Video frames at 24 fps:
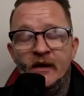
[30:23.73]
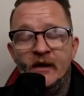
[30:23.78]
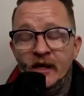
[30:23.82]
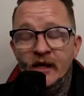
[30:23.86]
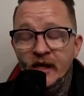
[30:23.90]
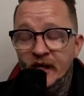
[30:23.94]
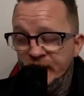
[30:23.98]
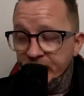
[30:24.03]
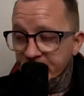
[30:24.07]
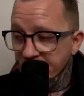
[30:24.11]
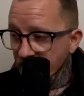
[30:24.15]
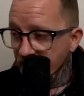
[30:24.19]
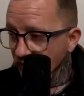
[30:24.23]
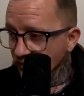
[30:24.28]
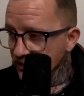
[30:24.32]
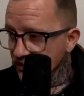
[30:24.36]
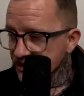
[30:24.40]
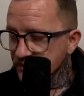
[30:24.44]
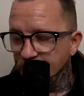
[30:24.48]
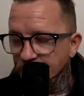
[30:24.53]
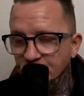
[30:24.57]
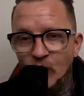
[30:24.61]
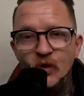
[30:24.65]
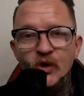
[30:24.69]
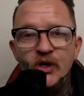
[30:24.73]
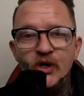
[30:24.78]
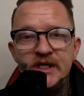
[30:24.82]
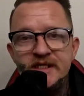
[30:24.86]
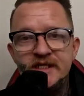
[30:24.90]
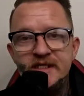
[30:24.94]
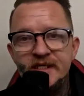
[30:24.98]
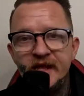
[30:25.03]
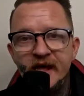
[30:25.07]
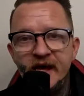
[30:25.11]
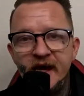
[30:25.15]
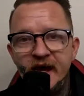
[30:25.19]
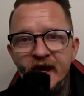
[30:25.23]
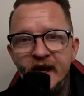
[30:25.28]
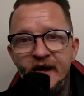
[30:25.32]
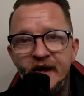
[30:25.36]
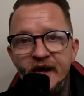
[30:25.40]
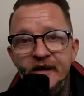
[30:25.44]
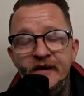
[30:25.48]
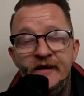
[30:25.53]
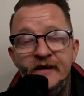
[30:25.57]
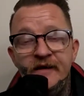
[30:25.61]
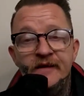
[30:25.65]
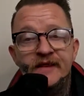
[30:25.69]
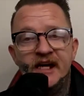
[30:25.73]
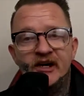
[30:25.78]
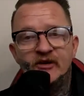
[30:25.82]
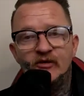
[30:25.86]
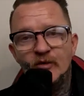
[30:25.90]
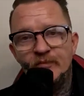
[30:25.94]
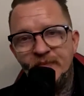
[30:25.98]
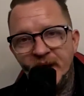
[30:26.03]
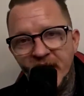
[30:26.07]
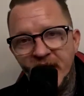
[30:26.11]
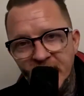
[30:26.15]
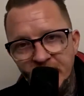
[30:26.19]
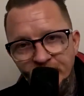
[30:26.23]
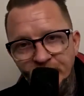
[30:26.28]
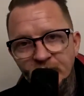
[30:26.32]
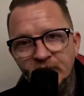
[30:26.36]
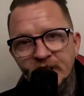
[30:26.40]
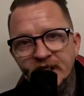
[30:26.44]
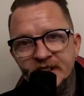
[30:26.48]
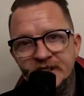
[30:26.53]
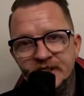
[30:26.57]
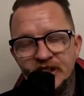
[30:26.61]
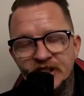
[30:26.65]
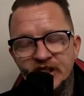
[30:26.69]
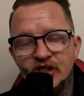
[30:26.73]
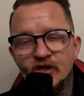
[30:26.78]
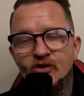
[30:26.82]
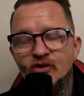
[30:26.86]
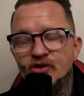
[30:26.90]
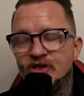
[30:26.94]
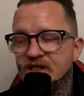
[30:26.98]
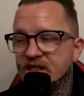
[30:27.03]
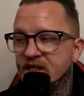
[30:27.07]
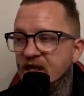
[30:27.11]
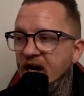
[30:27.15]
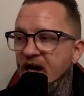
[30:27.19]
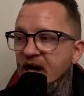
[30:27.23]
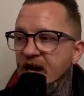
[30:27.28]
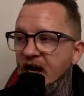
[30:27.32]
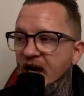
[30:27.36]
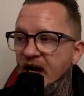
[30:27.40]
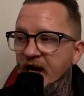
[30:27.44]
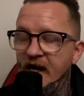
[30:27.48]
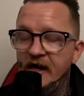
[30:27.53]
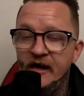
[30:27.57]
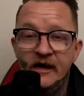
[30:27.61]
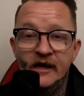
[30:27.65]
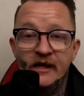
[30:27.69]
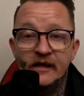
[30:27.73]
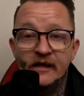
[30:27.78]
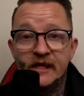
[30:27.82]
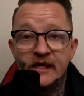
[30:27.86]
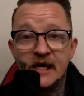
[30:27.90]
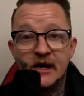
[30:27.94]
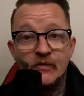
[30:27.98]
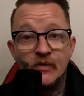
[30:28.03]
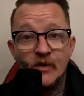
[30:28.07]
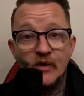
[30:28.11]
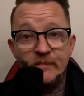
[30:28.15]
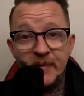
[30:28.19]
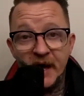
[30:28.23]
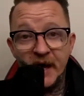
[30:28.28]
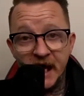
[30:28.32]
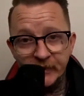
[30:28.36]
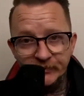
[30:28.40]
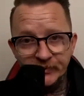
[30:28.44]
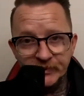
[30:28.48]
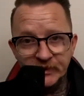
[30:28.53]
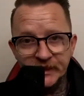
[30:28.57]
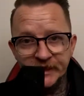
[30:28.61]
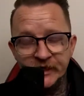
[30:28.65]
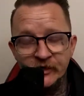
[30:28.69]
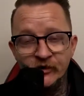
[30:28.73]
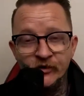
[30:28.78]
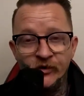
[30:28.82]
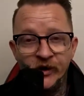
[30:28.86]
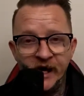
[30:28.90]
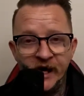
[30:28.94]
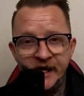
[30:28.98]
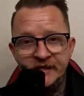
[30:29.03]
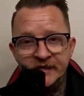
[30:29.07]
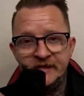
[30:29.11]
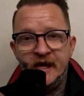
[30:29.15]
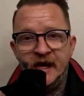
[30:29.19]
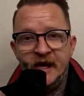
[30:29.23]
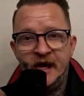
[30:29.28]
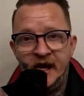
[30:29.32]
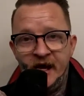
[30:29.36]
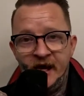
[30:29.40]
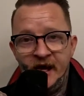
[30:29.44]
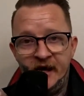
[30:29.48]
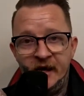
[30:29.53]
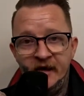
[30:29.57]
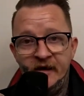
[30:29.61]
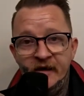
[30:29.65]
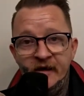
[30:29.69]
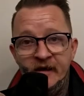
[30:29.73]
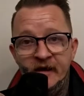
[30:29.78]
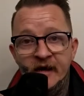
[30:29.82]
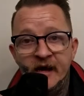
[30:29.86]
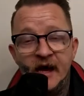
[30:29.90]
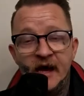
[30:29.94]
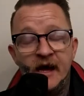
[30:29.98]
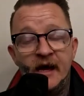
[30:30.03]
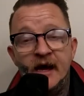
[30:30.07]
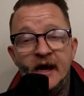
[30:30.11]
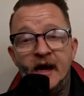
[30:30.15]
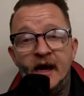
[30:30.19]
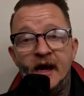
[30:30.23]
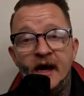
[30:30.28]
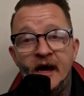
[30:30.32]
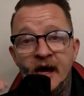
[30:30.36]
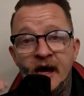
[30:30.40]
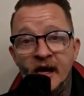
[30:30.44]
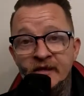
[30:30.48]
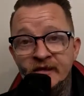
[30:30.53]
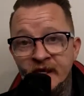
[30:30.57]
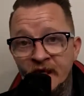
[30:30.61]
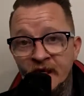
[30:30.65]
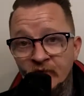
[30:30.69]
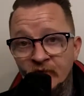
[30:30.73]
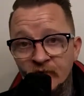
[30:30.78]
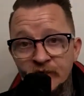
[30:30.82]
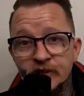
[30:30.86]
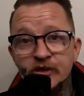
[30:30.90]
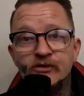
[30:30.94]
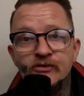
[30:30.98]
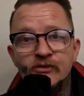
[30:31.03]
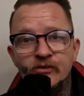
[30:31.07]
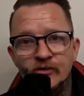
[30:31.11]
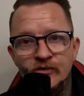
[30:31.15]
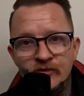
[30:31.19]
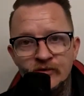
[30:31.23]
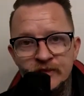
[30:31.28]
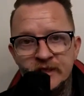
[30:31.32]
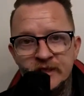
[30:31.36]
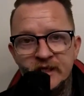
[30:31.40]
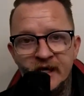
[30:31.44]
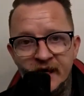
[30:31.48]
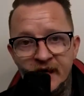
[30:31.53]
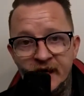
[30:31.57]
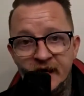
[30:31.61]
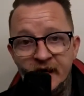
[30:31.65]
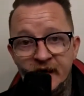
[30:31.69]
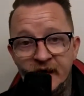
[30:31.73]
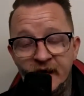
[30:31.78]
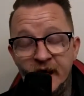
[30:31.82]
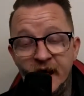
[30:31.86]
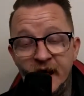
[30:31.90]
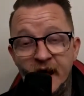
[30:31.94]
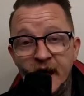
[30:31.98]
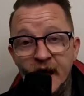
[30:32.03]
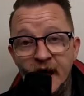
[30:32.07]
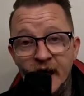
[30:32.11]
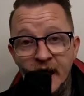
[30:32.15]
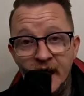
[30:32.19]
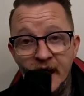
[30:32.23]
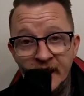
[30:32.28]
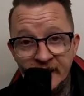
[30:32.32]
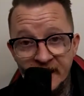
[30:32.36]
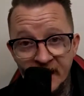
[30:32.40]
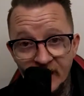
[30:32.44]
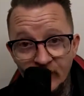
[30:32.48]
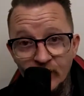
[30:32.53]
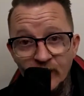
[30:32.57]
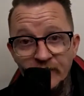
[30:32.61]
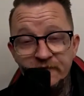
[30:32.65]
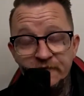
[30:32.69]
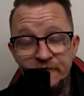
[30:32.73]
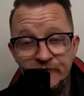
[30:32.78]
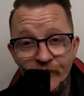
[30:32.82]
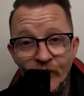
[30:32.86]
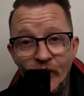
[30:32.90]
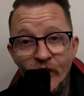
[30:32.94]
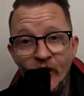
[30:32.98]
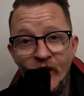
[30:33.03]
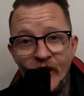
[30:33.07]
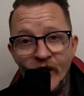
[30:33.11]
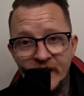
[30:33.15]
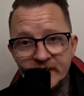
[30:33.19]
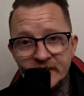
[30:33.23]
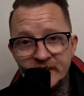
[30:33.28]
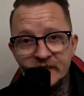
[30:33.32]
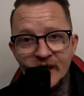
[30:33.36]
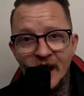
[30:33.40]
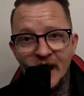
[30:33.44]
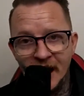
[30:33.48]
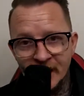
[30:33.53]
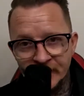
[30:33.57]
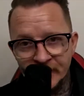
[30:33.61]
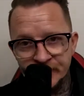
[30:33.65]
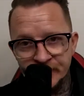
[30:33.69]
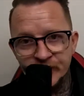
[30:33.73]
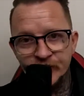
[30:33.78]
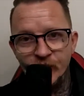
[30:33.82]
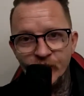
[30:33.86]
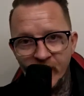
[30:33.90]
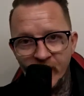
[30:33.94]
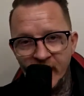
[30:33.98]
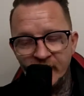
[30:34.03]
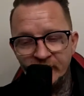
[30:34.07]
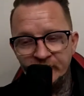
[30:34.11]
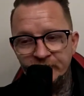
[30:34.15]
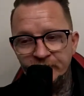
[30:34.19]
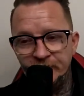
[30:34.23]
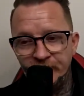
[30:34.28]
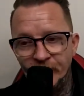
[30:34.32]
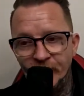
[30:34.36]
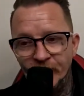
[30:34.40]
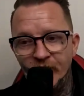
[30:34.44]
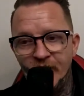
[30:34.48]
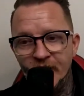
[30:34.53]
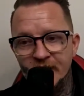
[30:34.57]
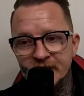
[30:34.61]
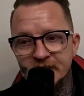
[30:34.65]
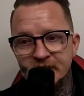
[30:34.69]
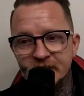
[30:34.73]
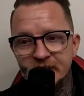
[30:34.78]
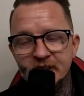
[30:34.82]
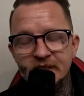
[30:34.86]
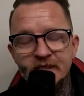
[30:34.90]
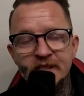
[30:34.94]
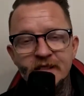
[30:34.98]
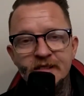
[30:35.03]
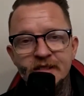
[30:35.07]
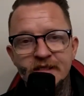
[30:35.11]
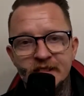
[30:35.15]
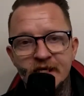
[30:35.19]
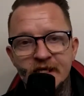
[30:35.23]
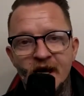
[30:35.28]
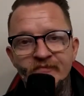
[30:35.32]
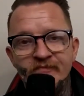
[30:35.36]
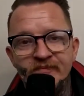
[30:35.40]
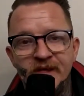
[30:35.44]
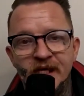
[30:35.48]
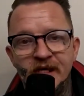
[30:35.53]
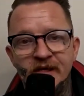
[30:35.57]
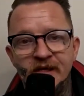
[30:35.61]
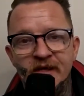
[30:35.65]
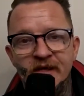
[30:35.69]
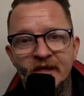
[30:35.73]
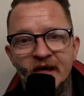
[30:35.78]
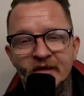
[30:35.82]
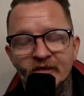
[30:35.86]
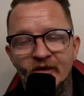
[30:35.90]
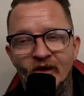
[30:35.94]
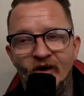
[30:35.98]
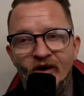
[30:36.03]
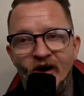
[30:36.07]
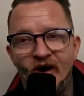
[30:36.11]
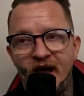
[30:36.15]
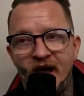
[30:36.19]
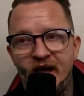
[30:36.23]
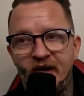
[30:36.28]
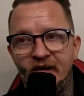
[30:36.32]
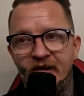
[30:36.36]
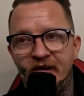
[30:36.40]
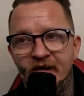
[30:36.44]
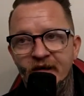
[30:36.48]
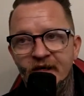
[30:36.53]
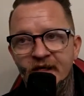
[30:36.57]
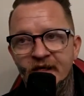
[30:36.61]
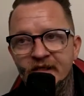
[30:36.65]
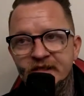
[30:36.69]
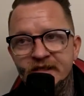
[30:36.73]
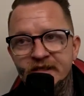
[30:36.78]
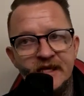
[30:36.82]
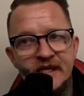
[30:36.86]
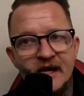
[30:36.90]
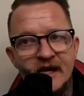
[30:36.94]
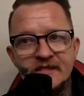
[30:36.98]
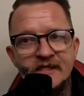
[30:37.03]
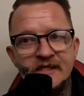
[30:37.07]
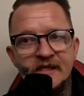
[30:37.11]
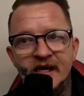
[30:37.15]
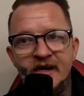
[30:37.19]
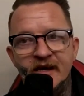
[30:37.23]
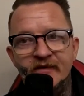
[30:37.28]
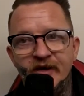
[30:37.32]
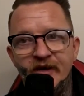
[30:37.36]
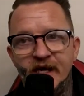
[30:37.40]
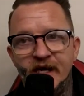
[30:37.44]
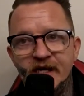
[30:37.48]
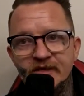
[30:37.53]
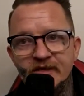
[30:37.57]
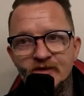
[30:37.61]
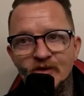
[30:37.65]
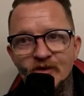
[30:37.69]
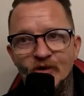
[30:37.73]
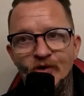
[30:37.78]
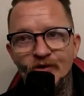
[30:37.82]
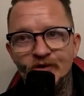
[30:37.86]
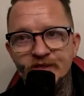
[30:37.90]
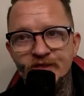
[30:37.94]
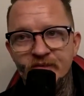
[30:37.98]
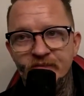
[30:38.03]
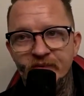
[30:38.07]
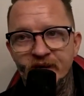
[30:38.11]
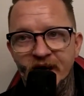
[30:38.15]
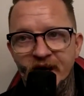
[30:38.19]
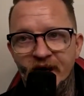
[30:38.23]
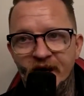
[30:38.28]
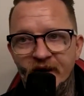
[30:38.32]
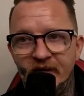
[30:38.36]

There was bookies there. There were people in suits there. There were people in green there. And there were screws there. And there were fights, underground fights. This is something that, like, doesn't ever get talked about.